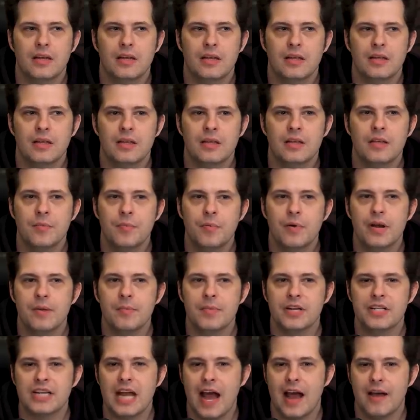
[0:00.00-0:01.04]
you pretty
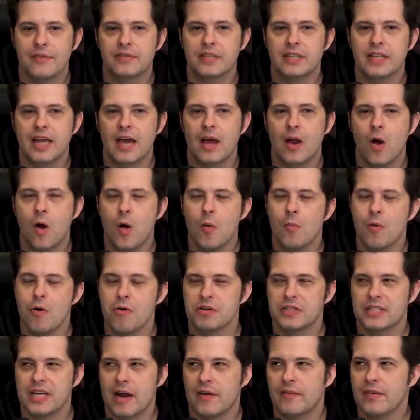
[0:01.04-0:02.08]
much have to get
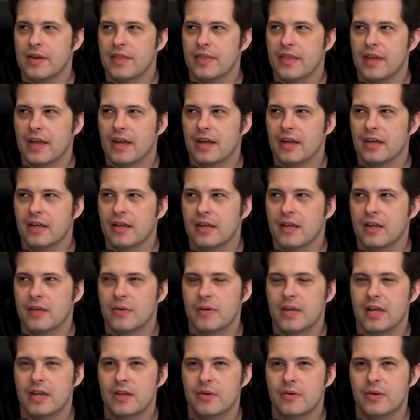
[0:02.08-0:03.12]
almost everything.
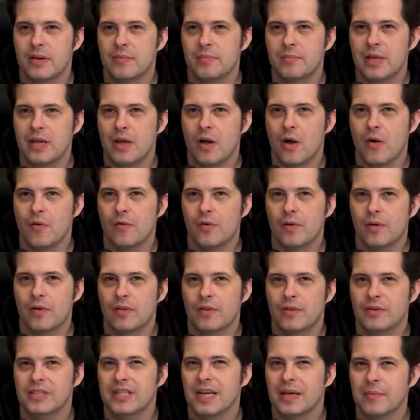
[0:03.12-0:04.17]
You can, you can be over.
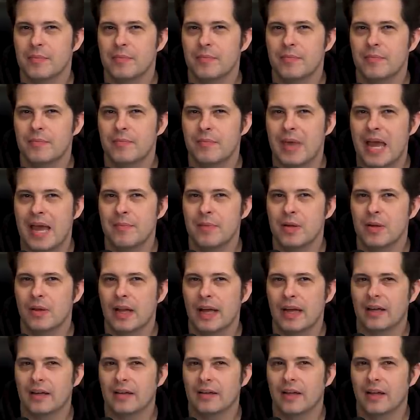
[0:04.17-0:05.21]
There's like maybe
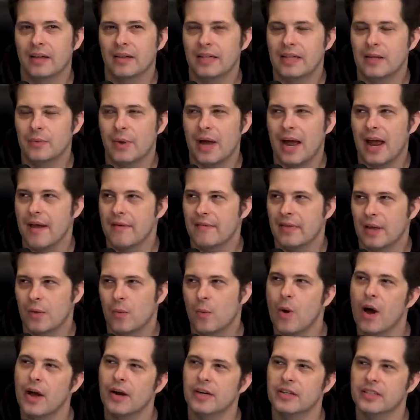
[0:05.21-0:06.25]
like a leeway of like
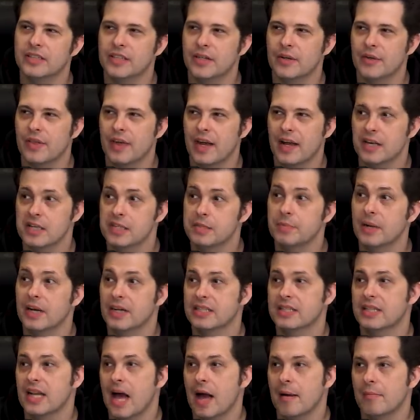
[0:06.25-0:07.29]
one or two things, but
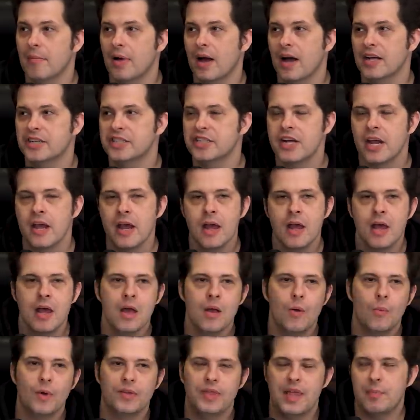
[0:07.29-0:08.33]
it's not much
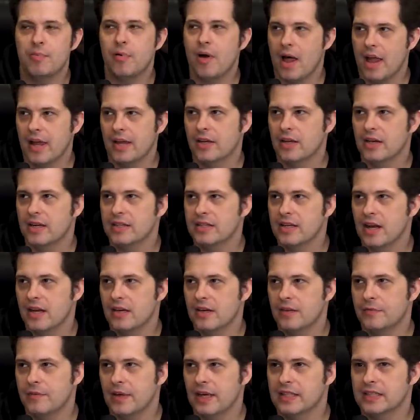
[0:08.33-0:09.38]
what they probably could have
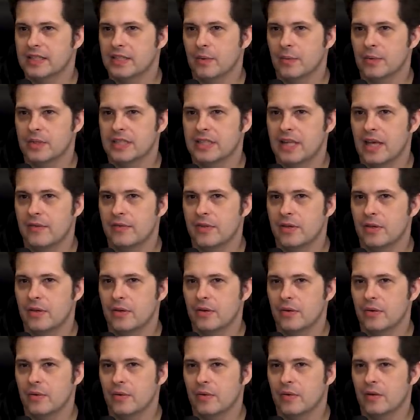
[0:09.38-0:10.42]
done to fix it was give
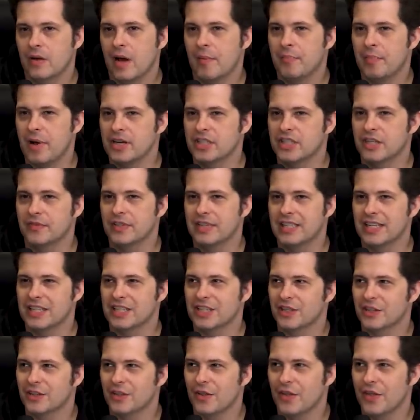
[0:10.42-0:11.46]
you a bunch of
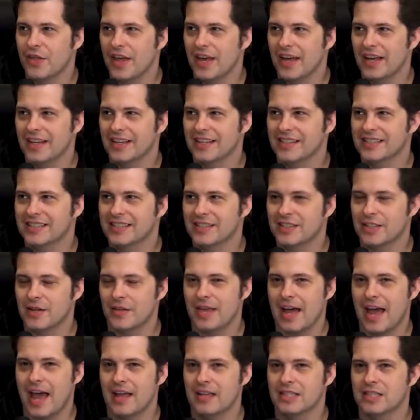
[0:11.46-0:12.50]
additional things so
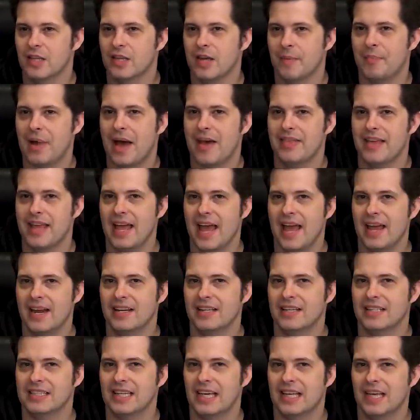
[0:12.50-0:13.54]
right. that so that by the
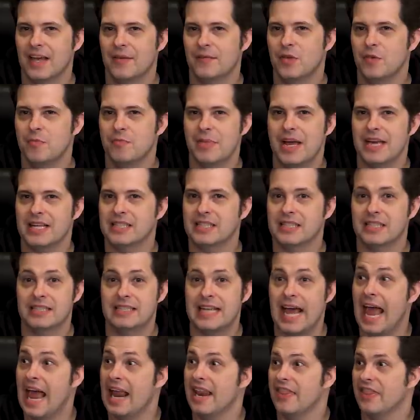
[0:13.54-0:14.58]
end it's like if you missed
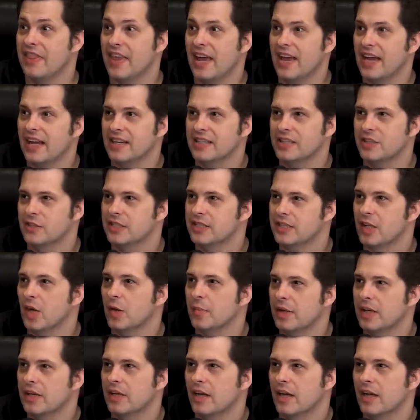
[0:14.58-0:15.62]
10 things you'd still
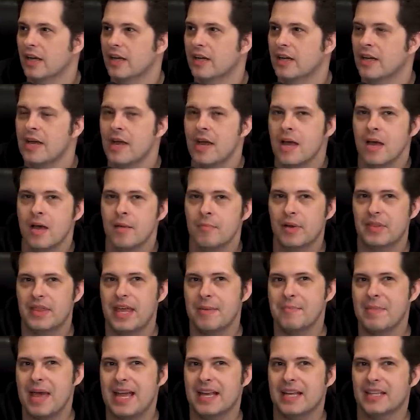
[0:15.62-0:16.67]
be good but
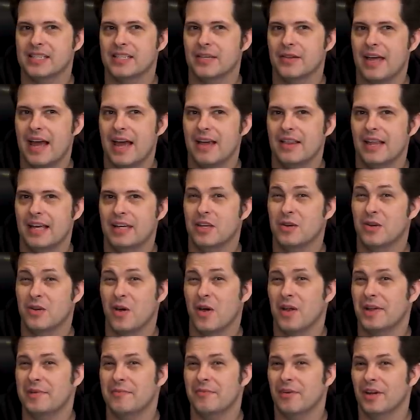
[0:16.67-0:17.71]
they make it so that like you can
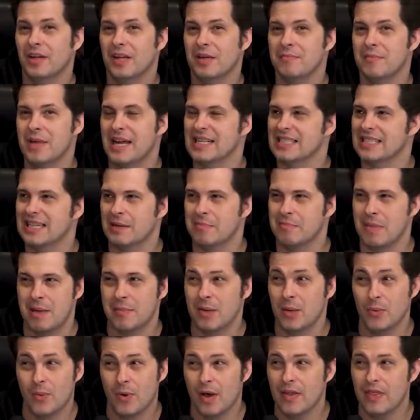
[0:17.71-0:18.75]
only really miss like
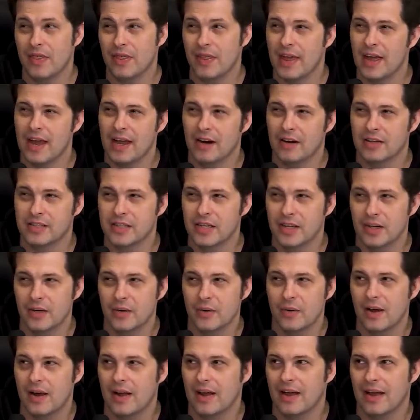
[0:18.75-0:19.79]
maybe one thing or
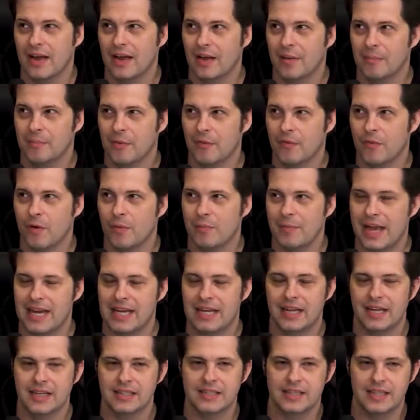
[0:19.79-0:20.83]
two before
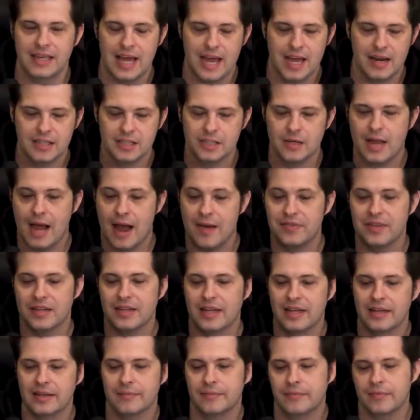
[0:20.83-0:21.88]
making it to the end so you have to
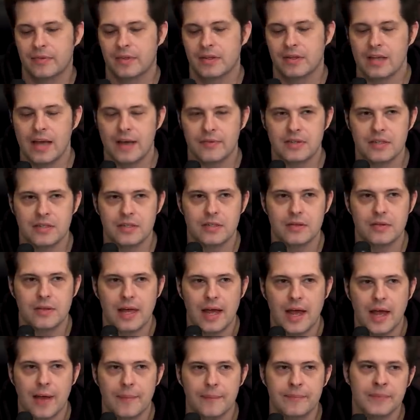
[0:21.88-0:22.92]
like you have to do
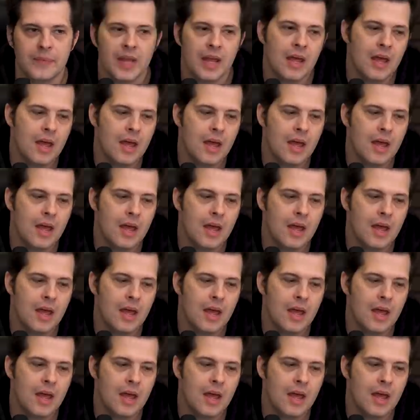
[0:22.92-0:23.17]
that